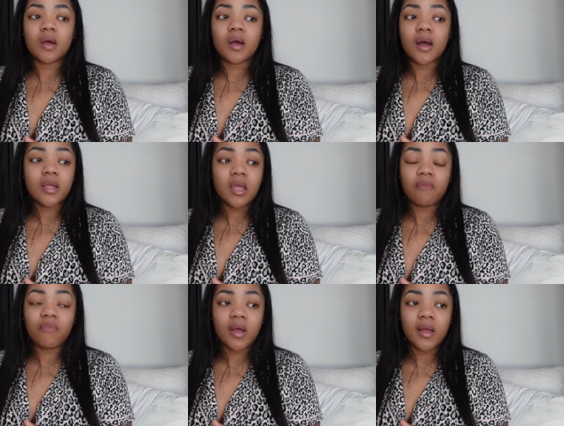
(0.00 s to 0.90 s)
I
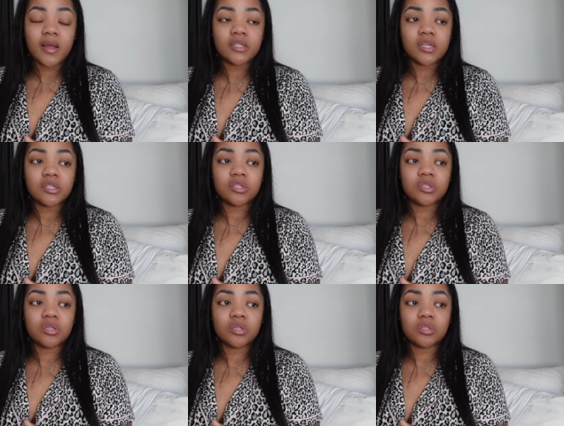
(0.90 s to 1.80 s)
can't find
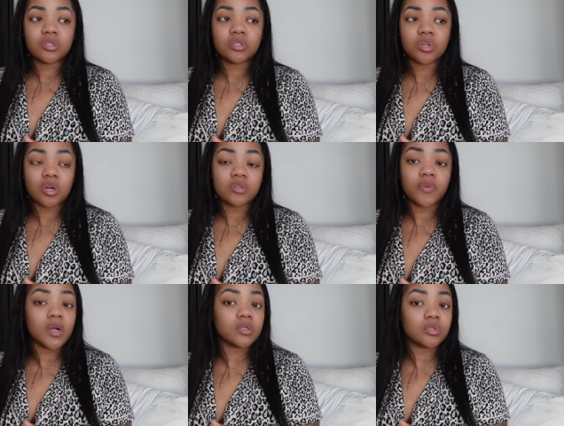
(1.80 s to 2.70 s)
AJ's charger
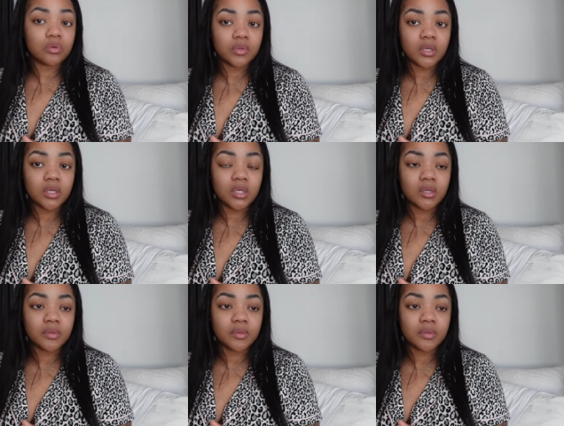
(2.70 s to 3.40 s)
for her scooter